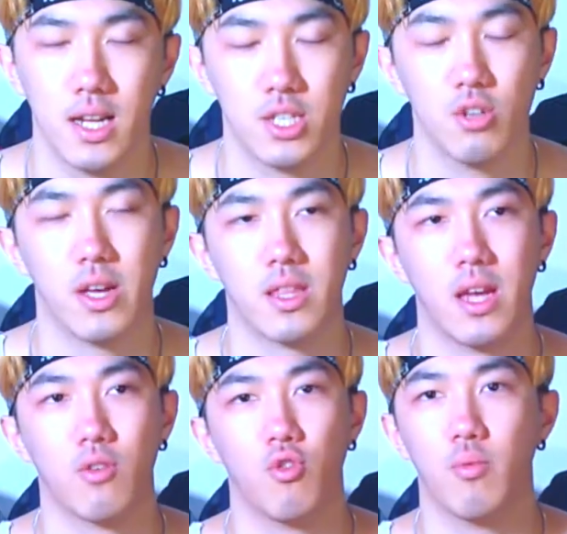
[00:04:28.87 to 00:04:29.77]
still like
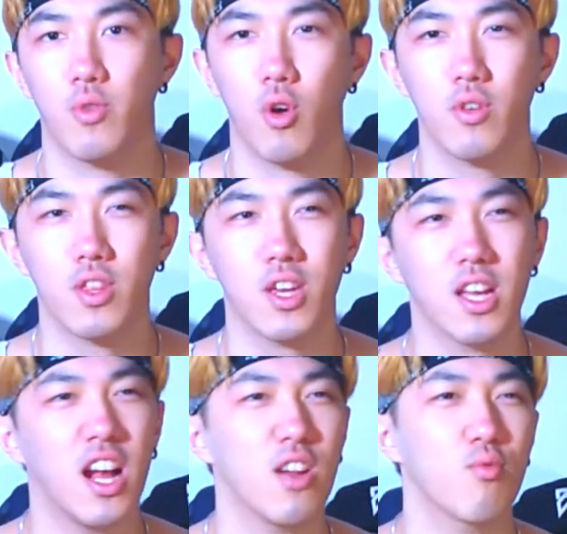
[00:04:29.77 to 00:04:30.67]
that group. The only
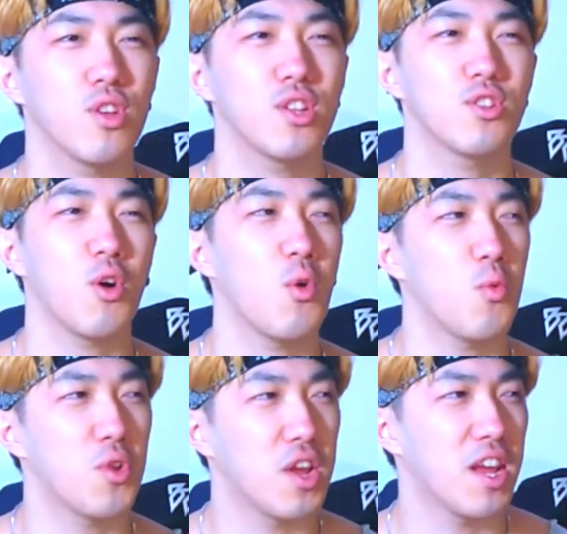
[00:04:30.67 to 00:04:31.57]
thing I really
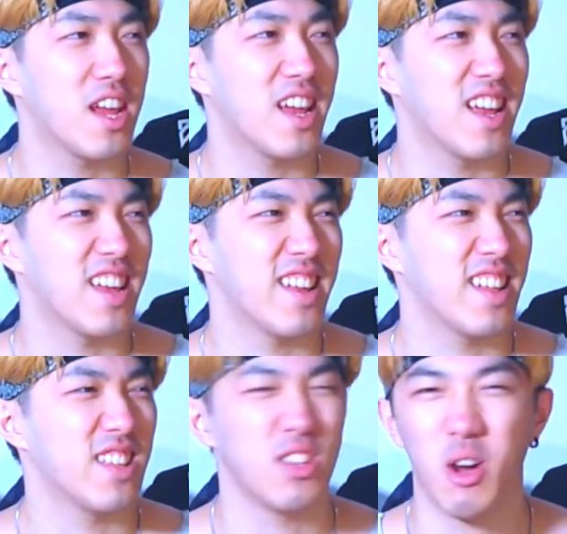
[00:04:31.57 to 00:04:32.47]
don't
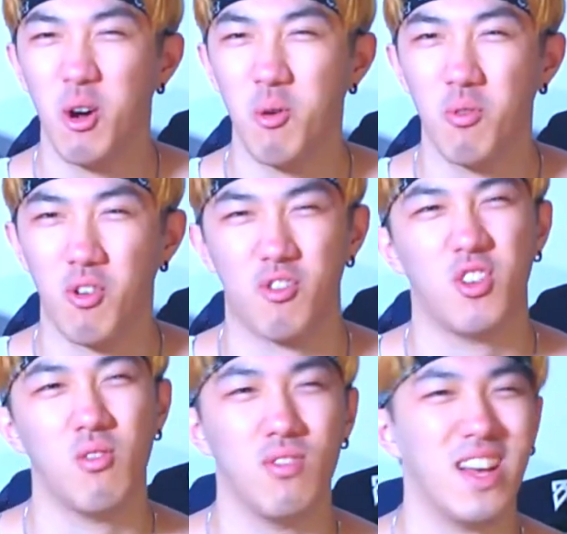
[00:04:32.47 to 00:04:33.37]
know or
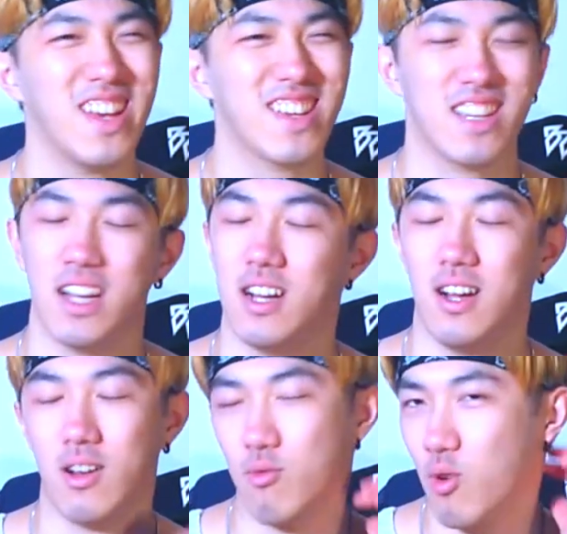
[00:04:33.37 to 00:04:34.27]
don't like,
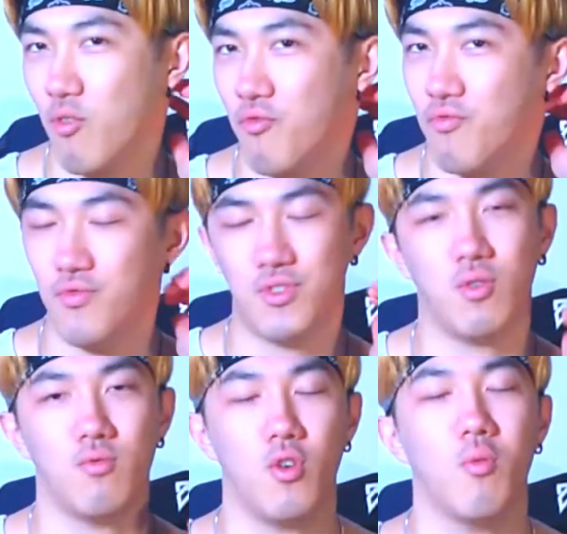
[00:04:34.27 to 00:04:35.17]
I don't
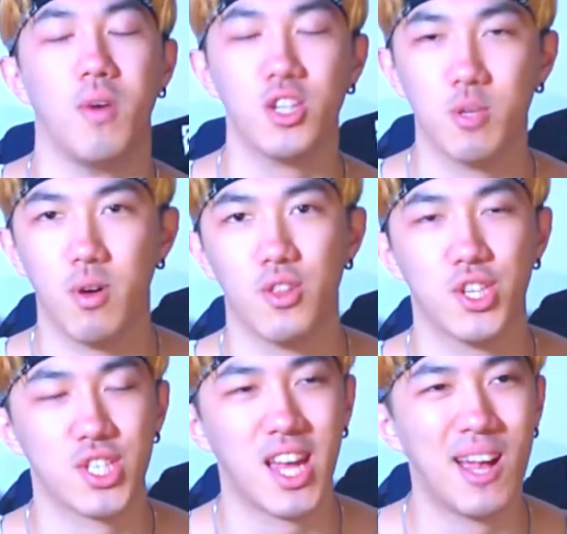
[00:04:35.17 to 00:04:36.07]
know much about
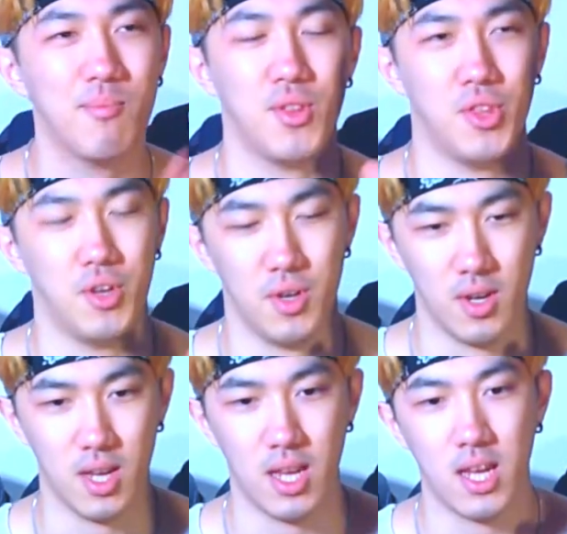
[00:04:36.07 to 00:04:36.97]
this guy, but the
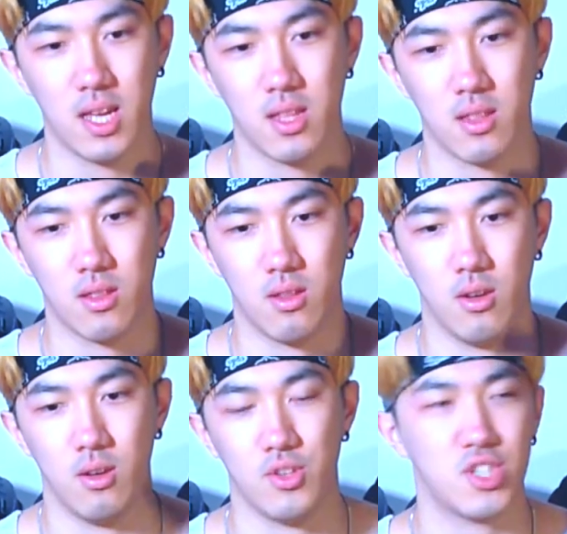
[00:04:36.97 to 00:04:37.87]

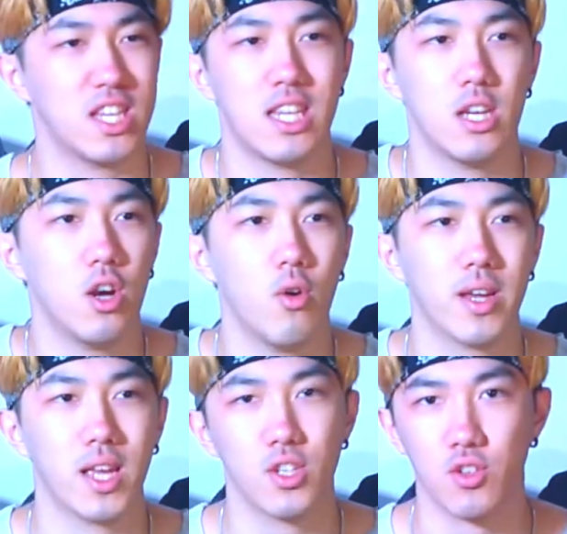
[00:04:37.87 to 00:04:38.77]
CEO, I
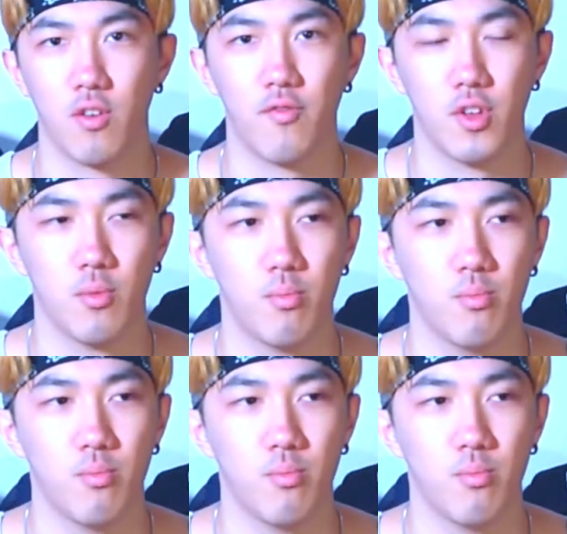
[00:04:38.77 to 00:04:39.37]
guess, of the